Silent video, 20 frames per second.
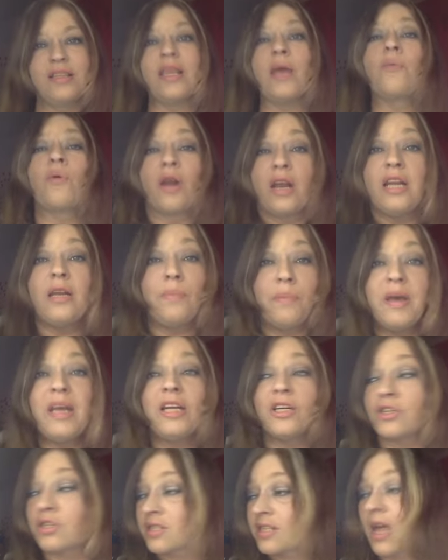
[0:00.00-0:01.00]
They were
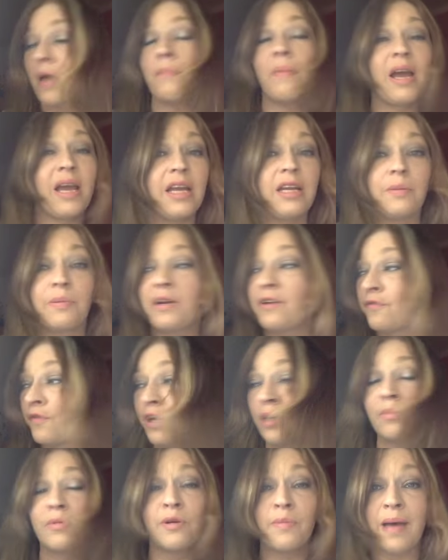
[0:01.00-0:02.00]
independent, just like my independent
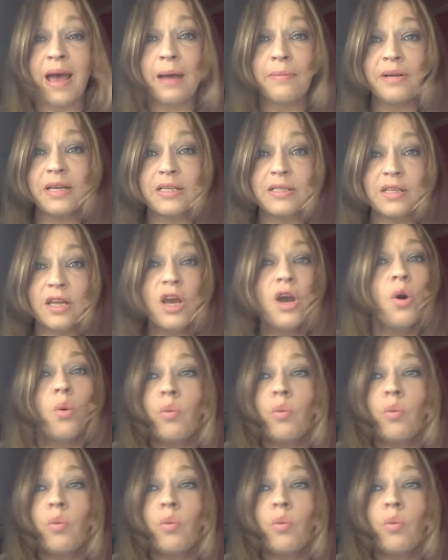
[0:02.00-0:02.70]
fundamental Baptist.